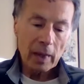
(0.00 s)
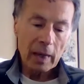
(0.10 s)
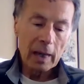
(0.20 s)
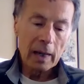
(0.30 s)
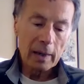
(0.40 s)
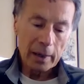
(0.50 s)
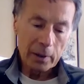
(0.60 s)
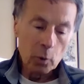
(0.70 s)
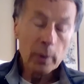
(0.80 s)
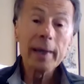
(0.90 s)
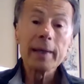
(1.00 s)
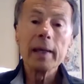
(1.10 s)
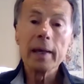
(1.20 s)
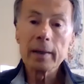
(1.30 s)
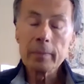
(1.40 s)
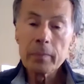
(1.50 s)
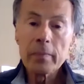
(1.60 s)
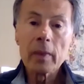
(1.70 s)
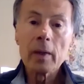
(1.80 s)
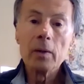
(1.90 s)
I do what I can
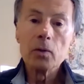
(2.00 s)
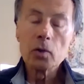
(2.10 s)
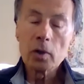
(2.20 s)
to